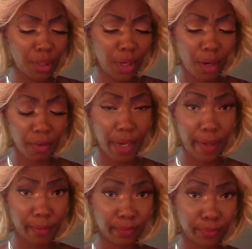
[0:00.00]

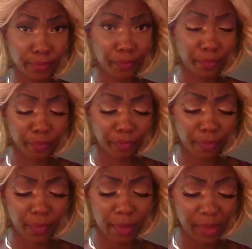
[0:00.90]
Okay.
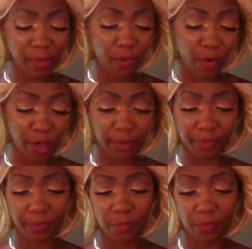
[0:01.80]
Give me some more.